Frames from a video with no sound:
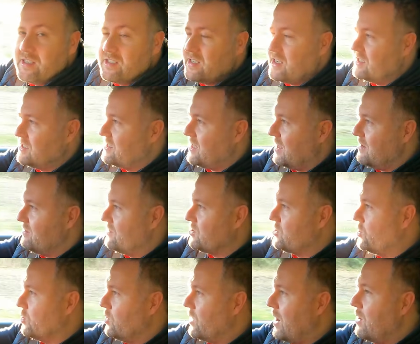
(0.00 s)
assistant,
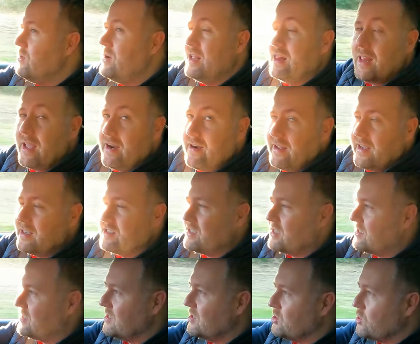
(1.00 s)
so Audi learning
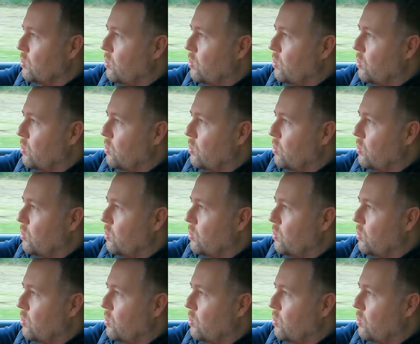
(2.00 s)
assistant.